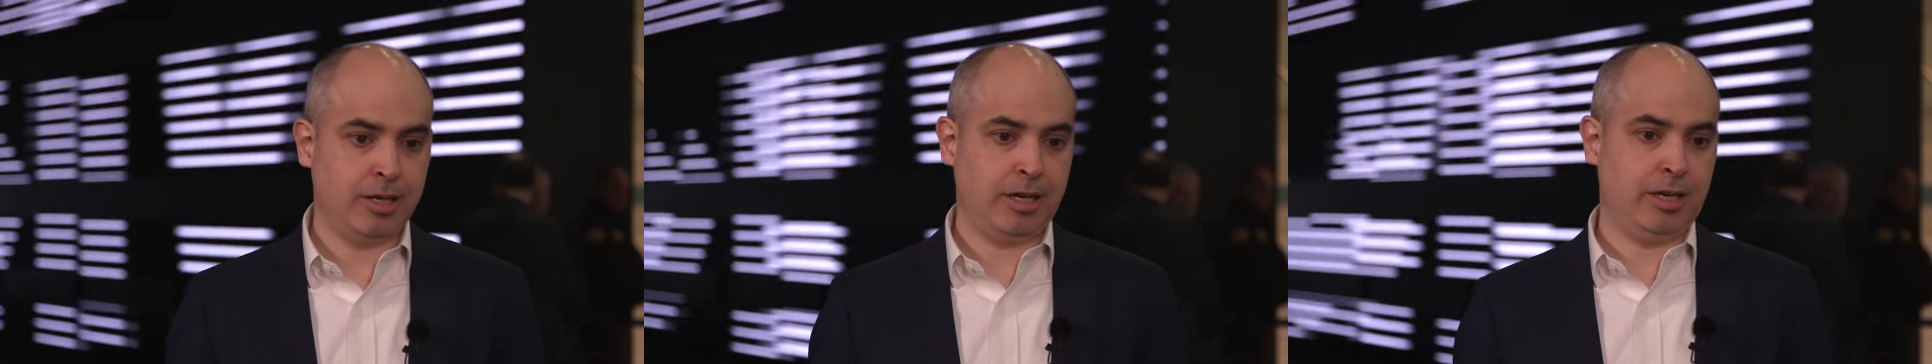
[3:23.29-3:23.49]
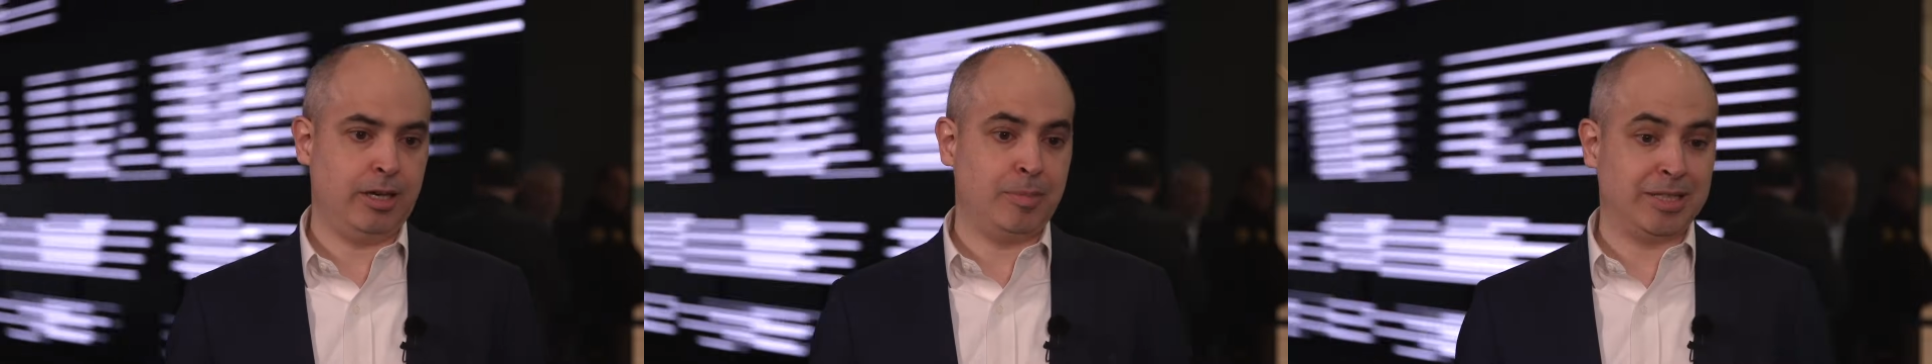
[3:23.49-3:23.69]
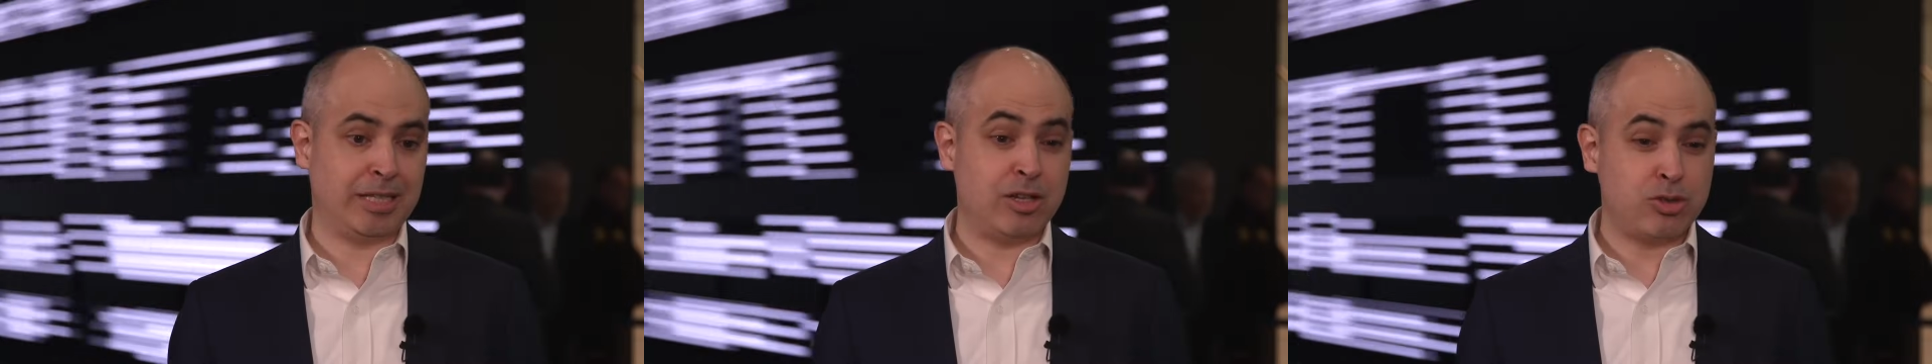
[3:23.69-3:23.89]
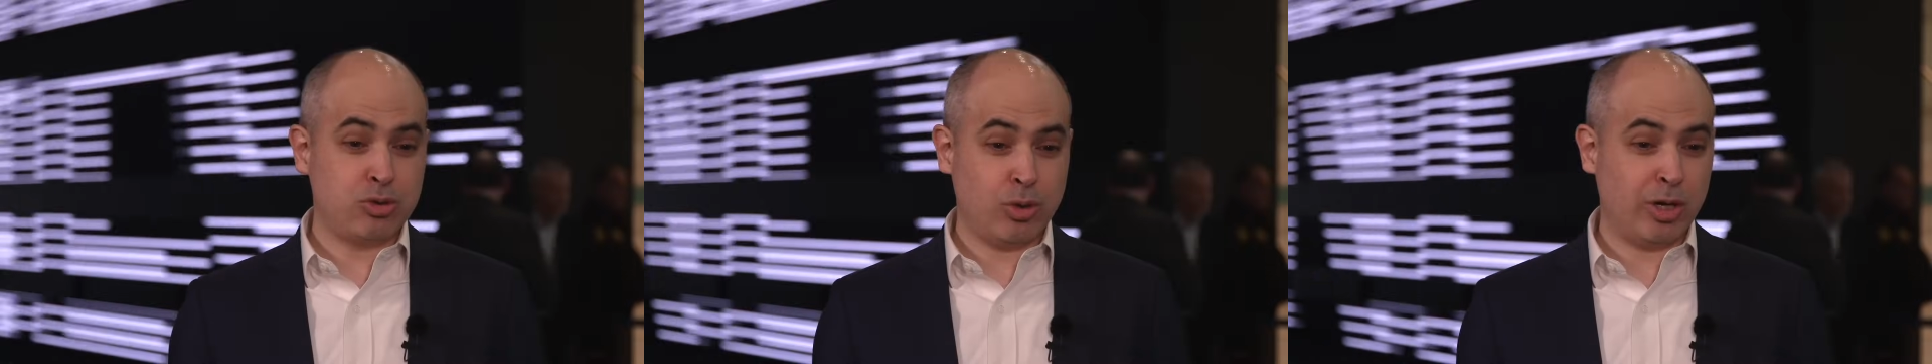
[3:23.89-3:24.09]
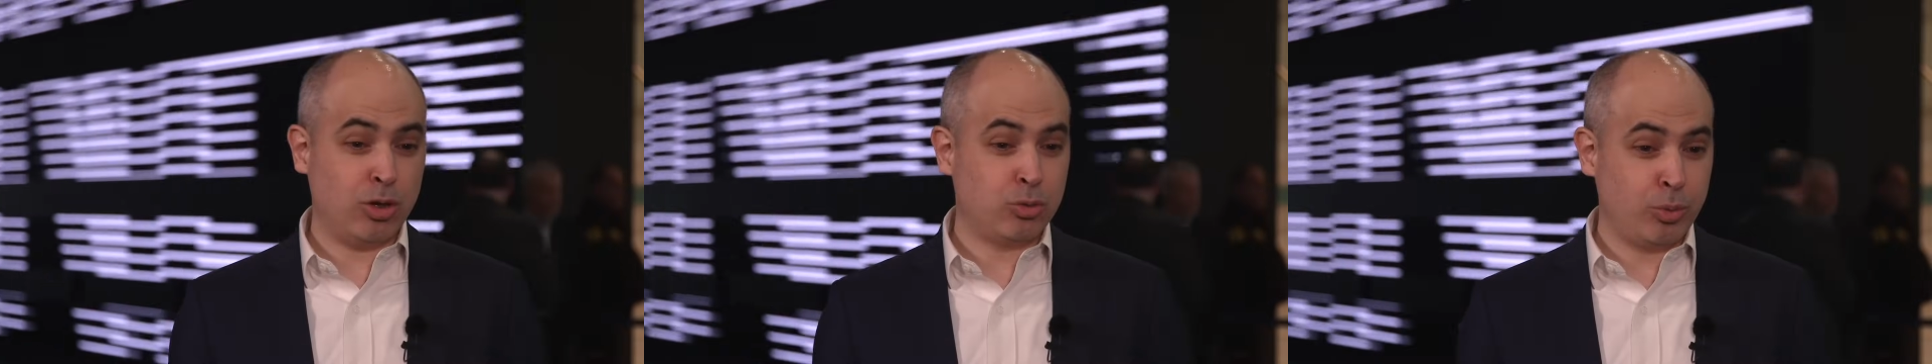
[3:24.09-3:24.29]
uh, but
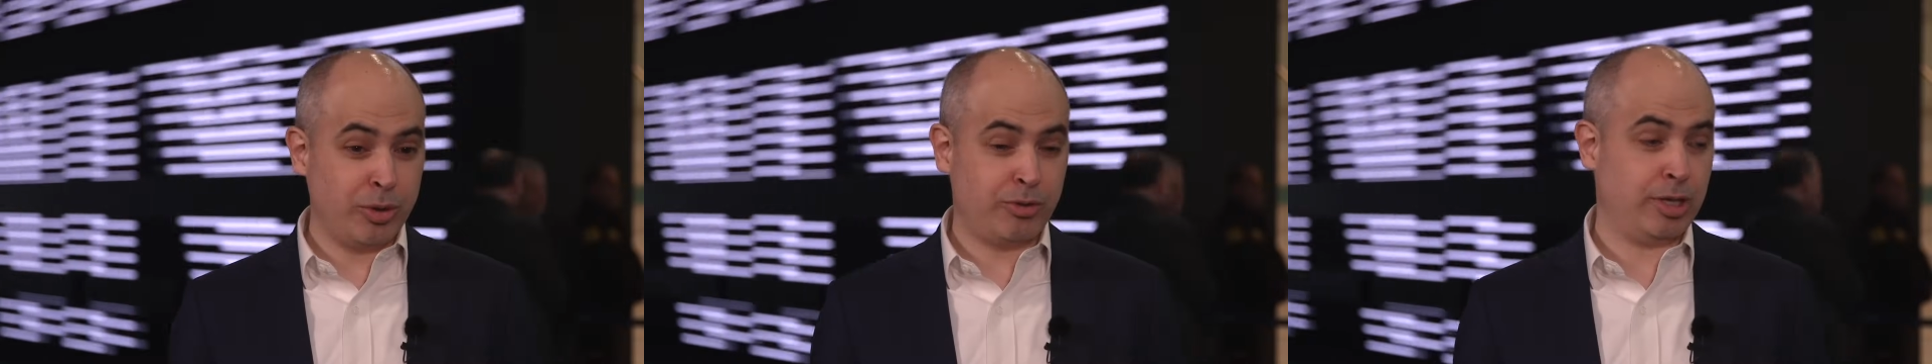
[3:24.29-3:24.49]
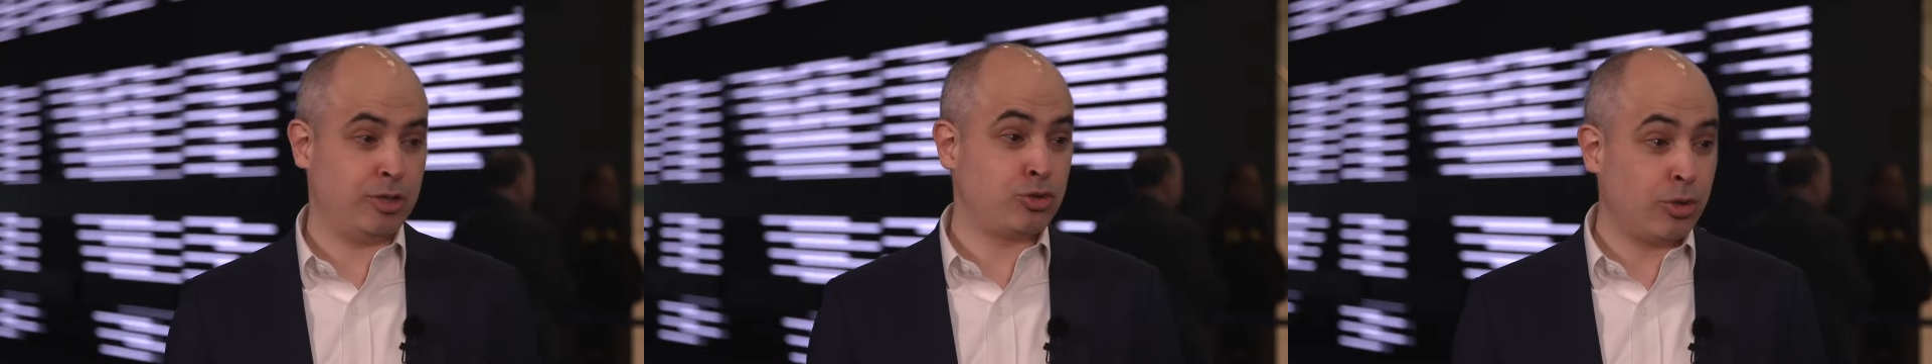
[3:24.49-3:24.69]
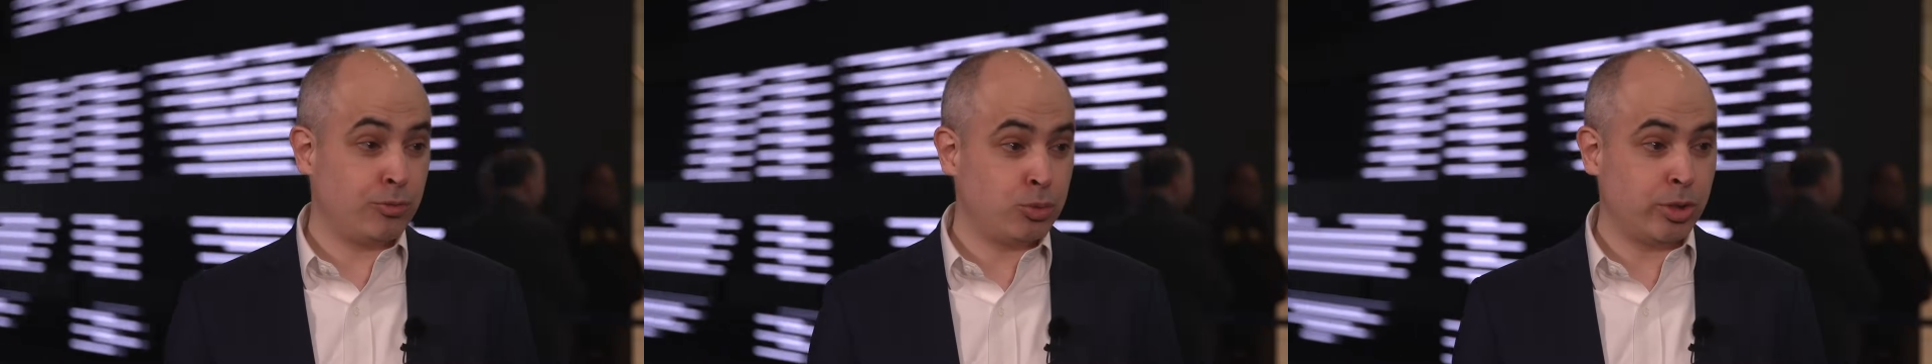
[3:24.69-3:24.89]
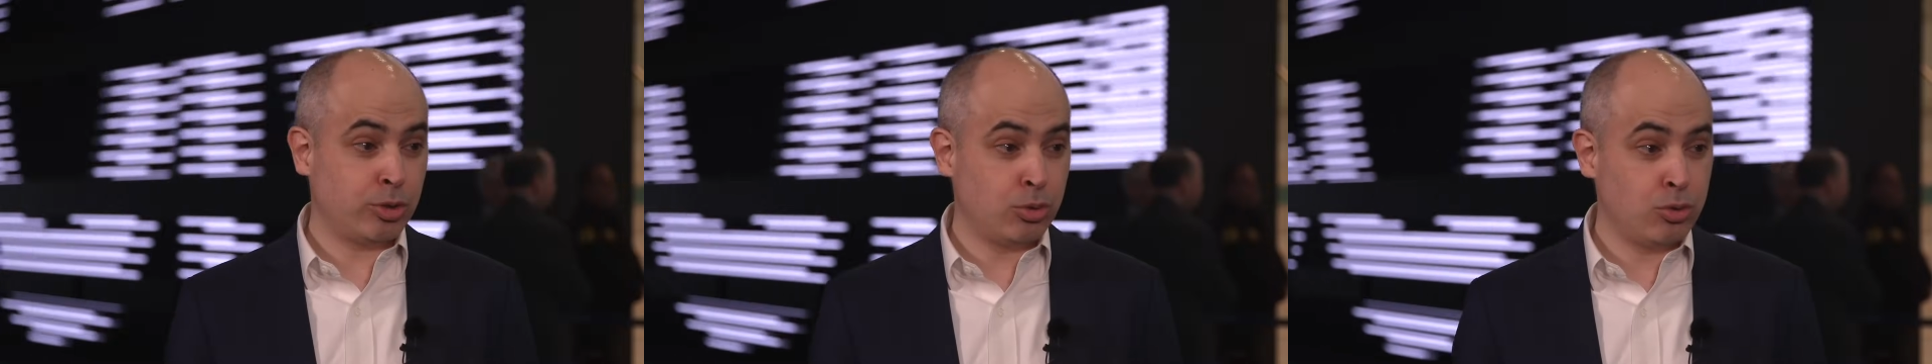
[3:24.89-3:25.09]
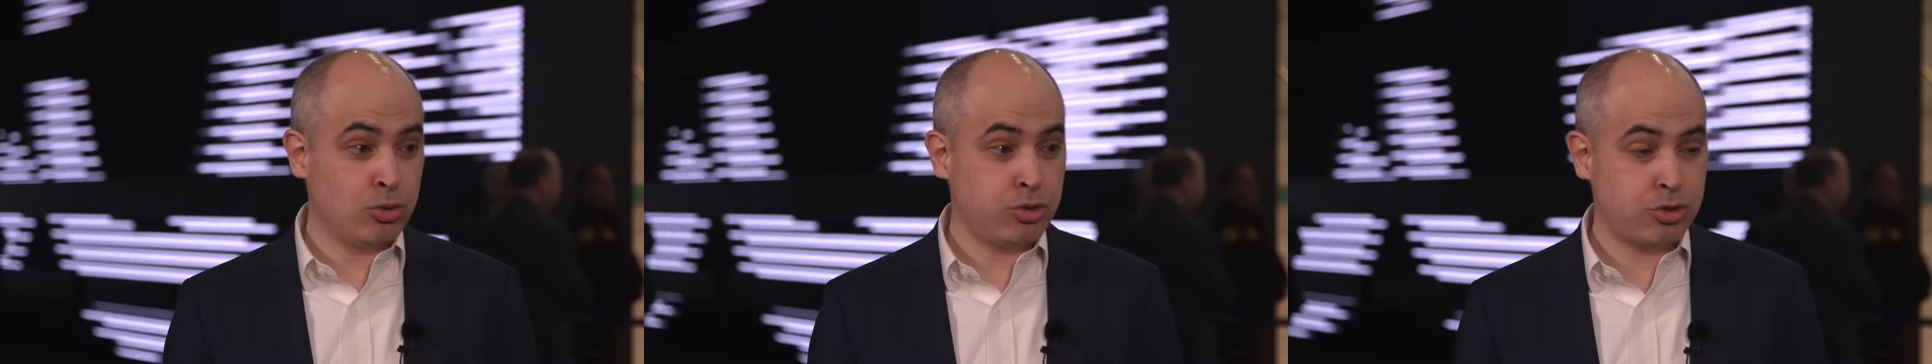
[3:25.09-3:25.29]
also a lot with uh, software
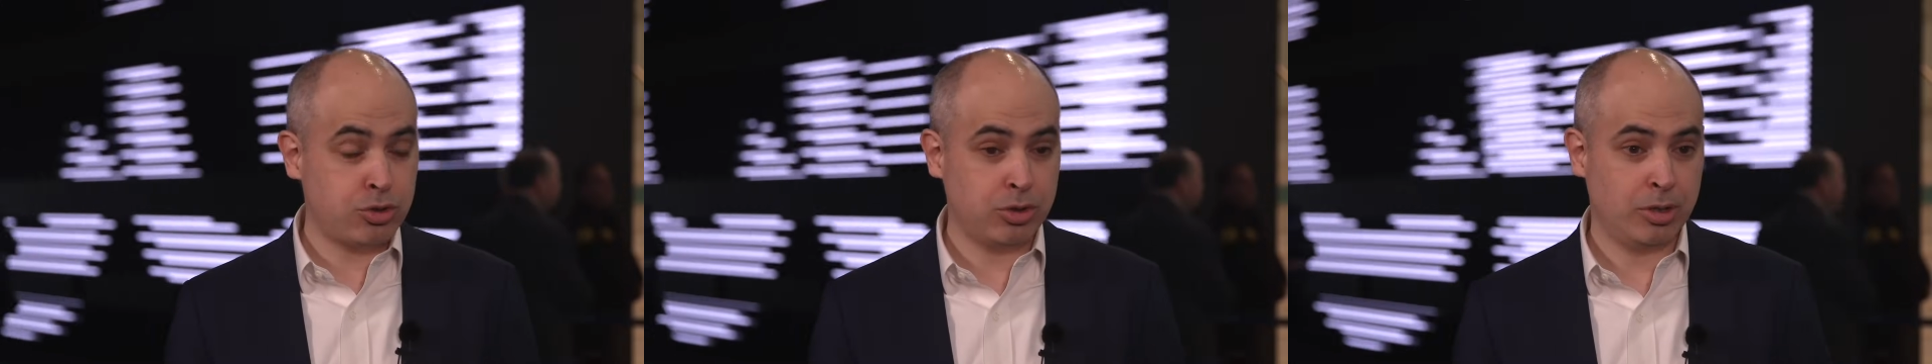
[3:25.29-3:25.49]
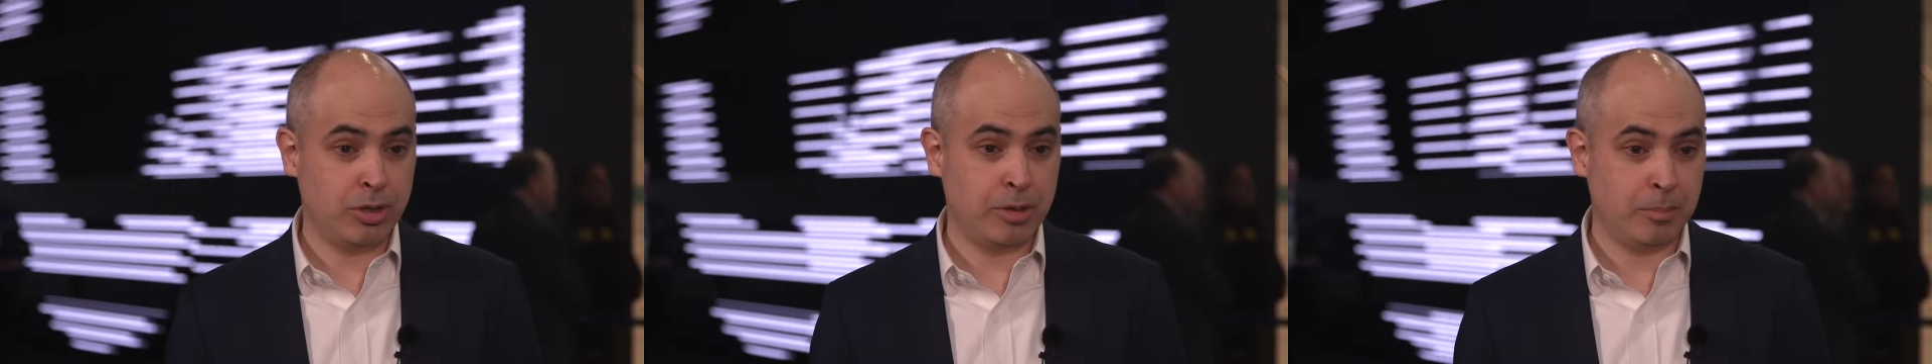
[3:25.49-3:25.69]
tools,